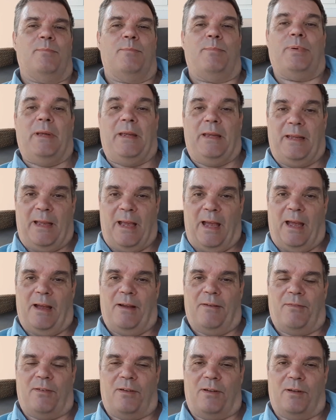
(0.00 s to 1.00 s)
be
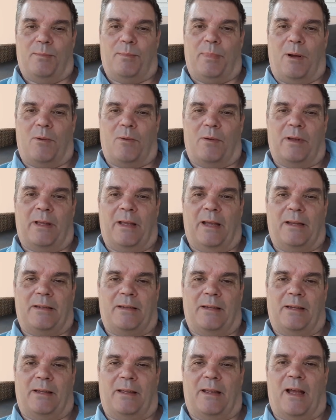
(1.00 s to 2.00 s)
careful about
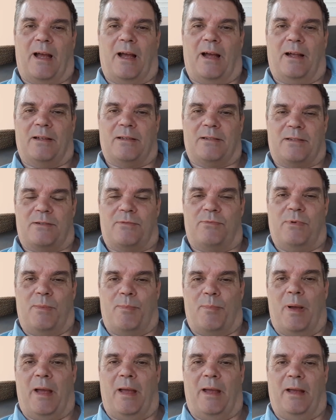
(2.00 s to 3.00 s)
getting cars
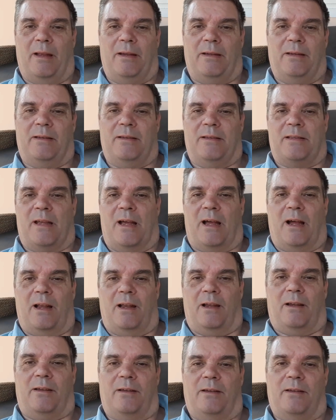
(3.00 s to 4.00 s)
repaired in
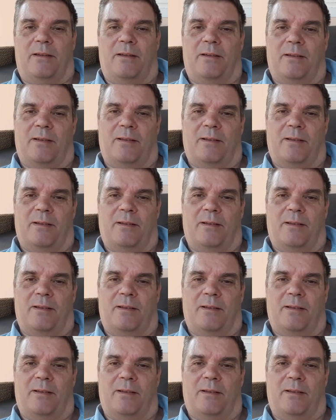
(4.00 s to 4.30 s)
Thailand.